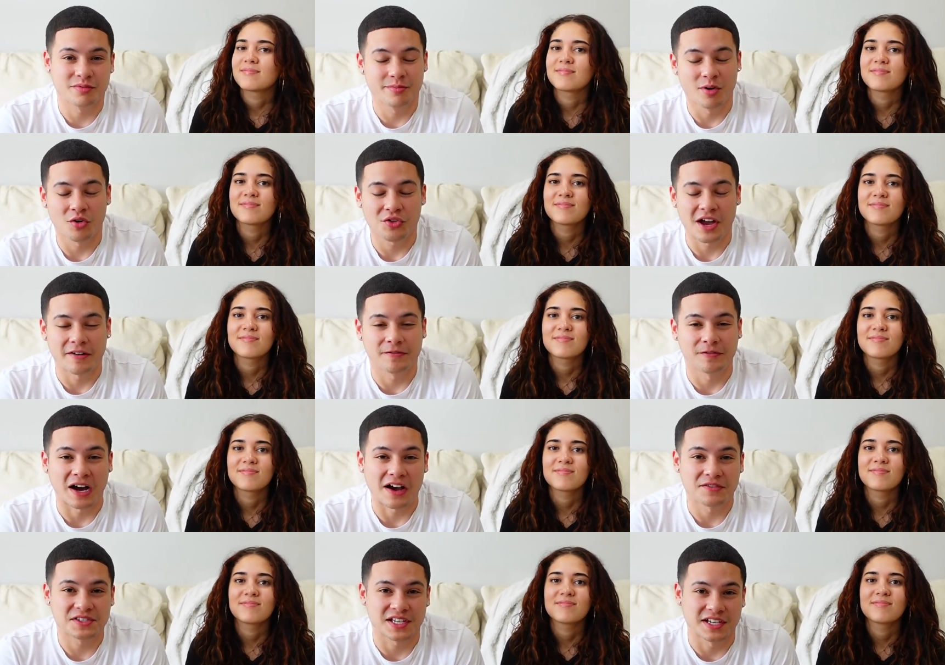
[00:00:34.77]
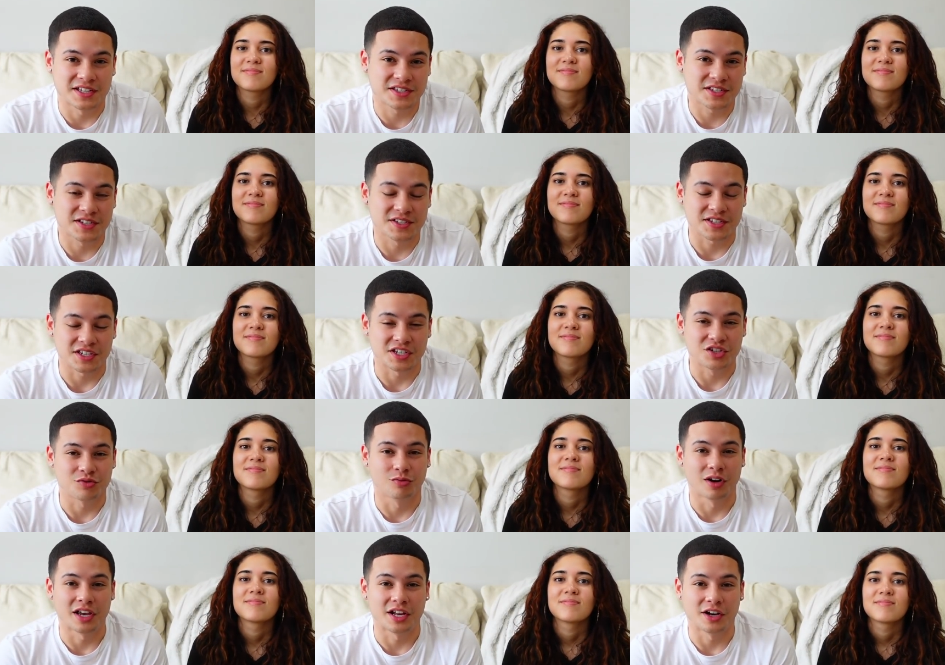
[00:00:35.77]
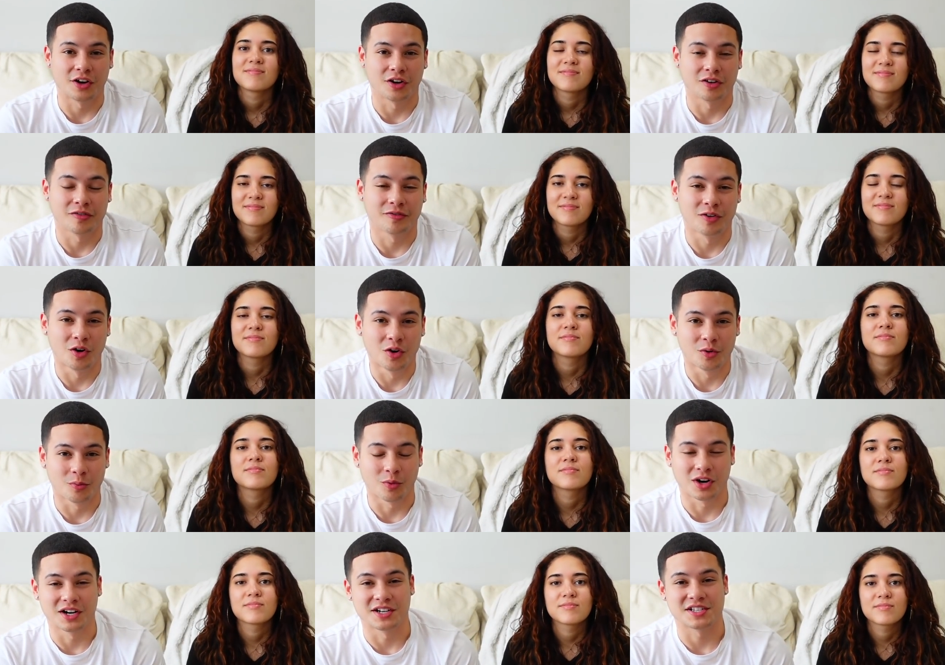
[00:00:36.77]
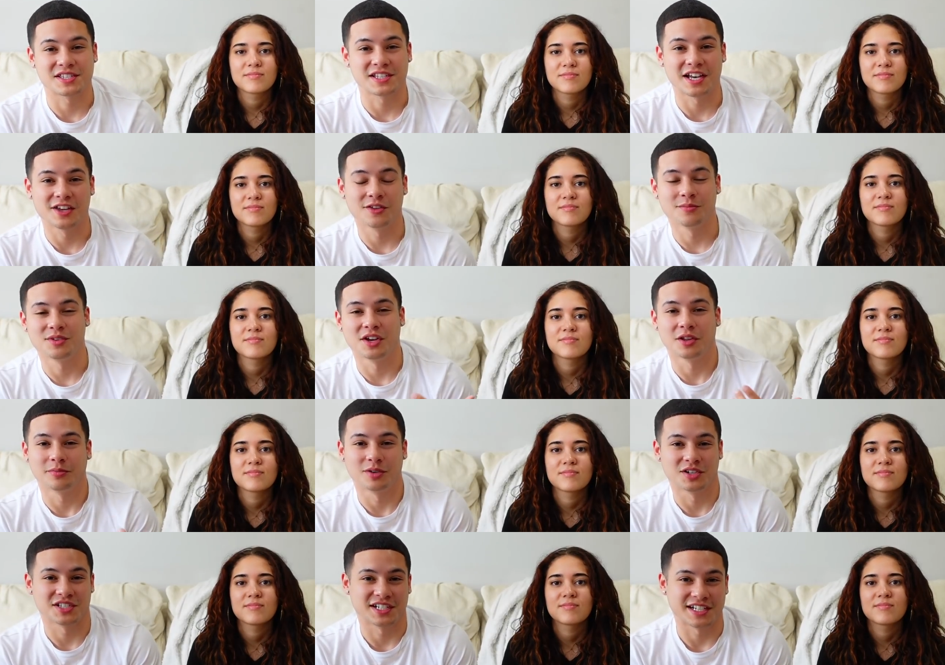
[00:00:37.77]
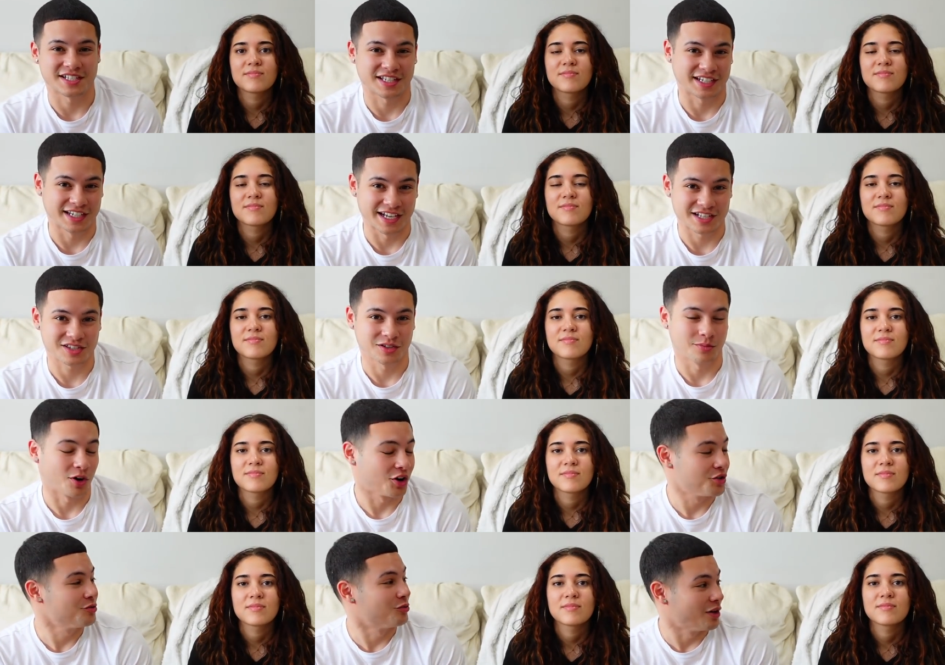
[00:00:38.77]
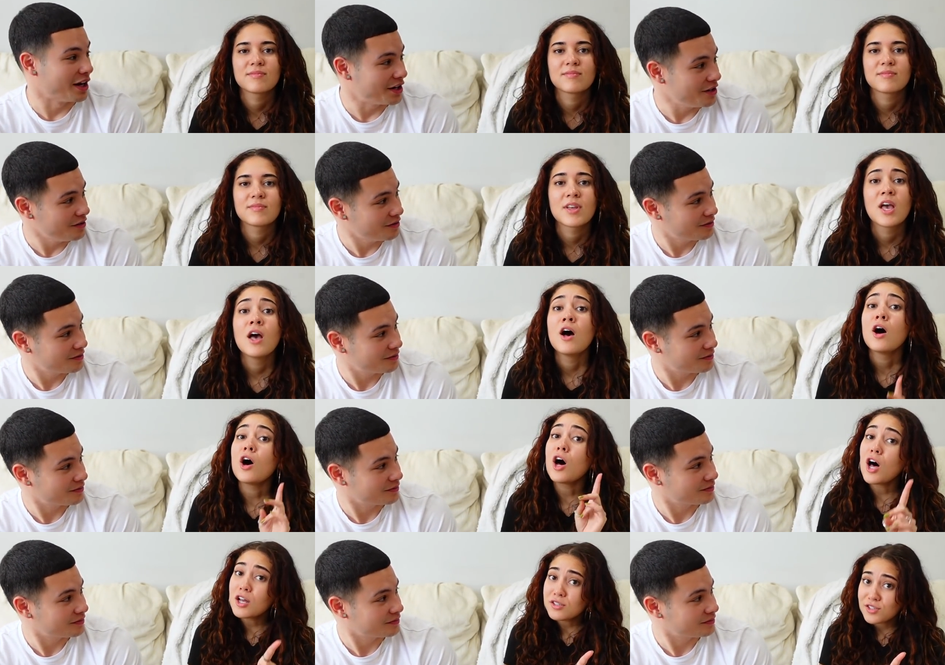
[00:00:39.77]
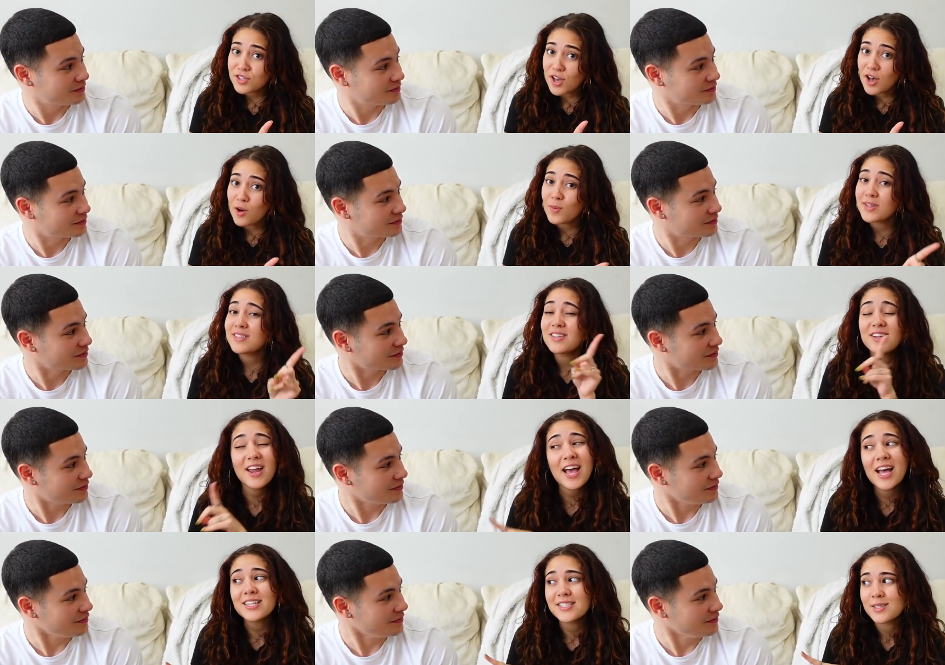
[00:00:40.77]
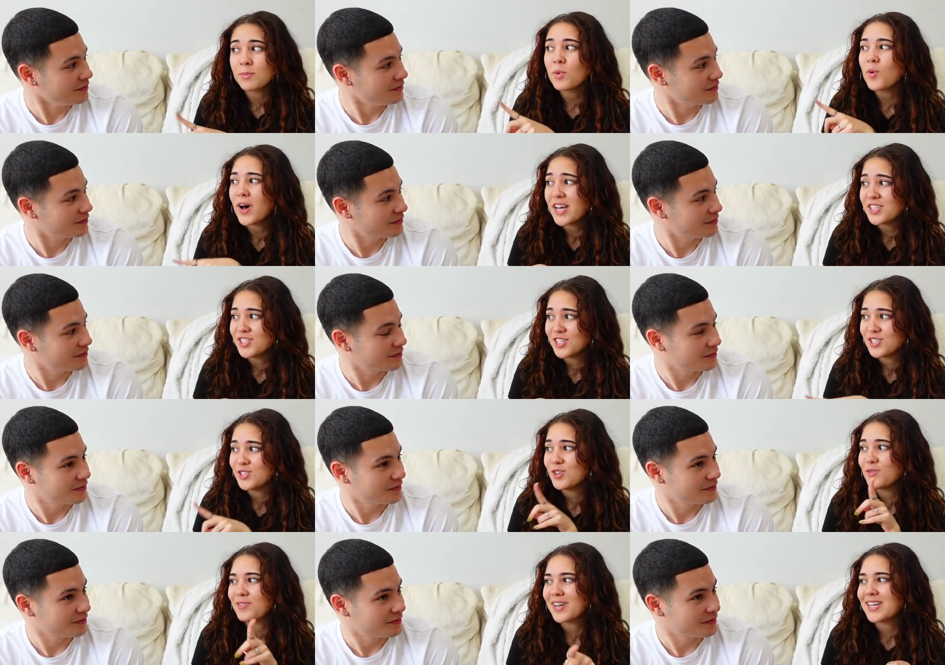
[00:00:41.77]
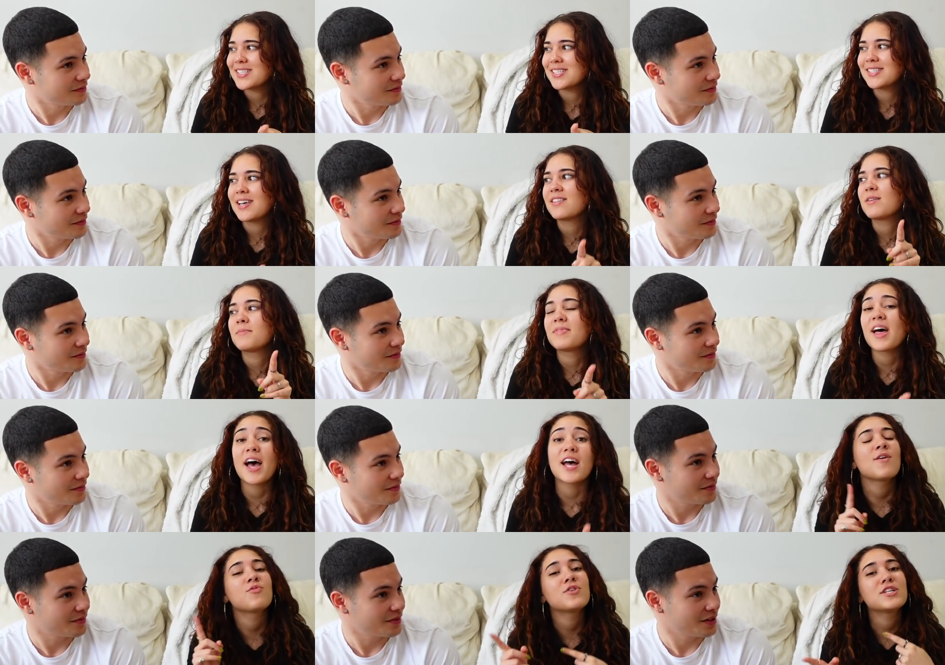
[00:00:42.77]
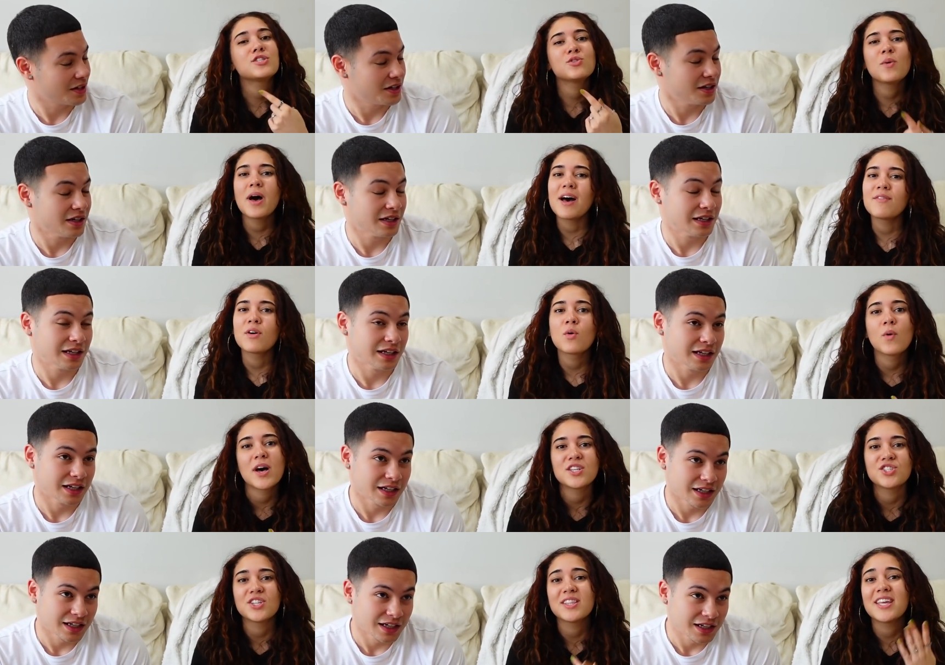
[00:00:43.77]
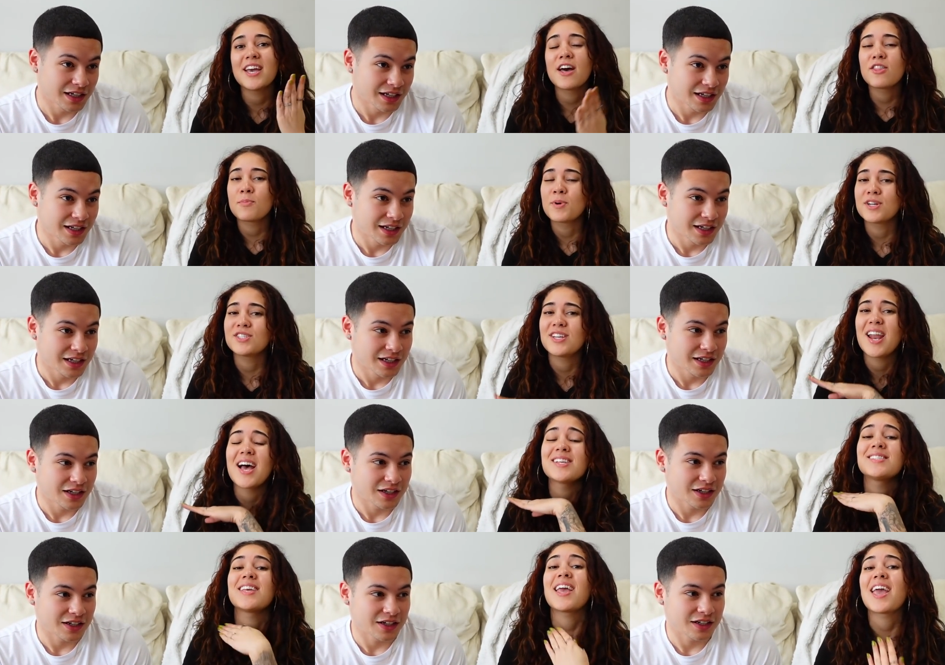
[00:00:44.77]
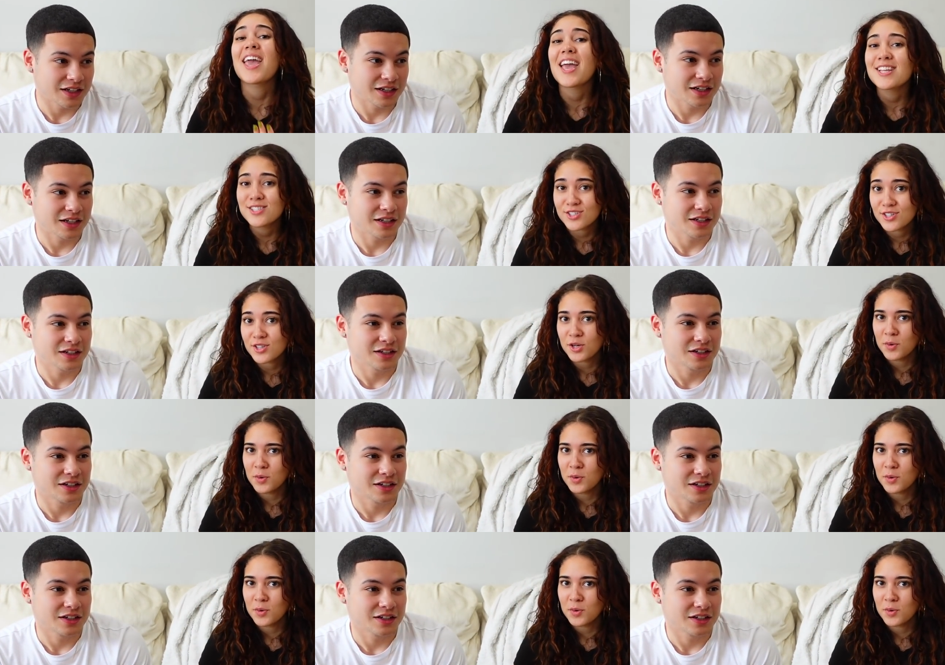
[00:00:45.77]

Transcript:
Speaker 1: we both have 5 sentences each written on our phone. We're gonna say them, the other person has to guess them. Are you ready?
Speaker 2: Also, we did add some questions. Don't forget to tell them that. If we do have a question, the other person has to answer the